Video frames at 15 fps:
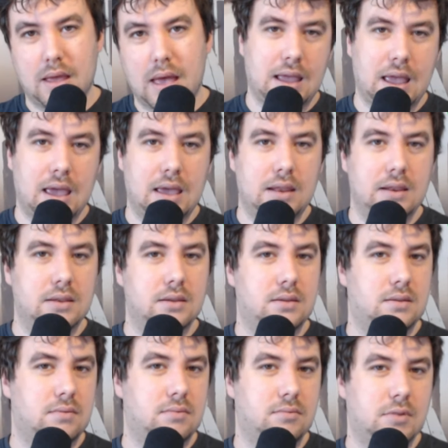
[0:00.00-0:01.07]
and
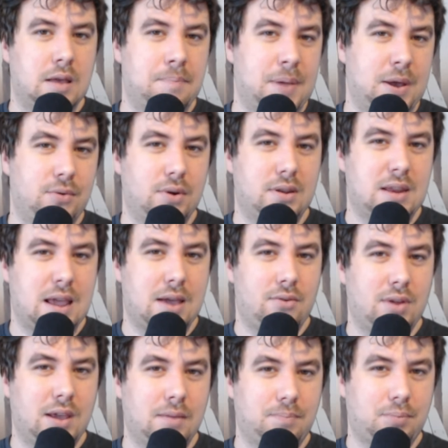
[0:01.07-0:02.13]
about down
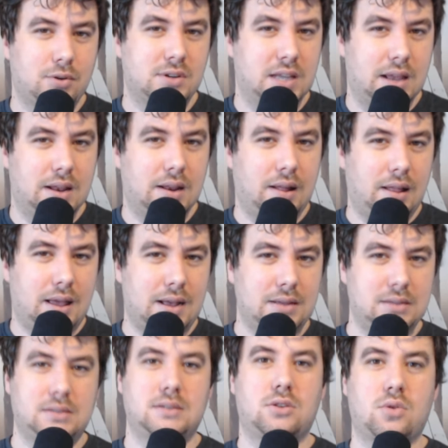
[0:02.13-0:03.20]
eight percent in the
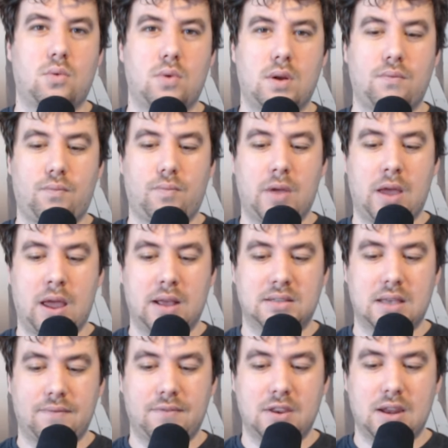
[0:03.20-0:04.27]
last
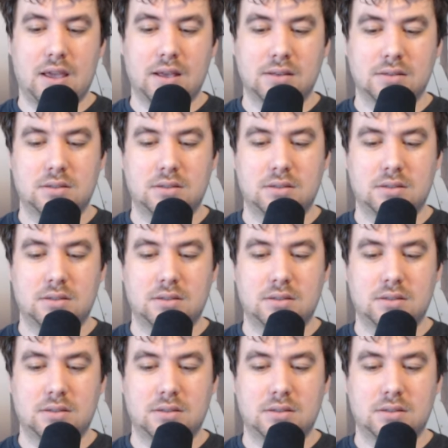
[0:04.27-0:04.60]
twenty-seven uh, days.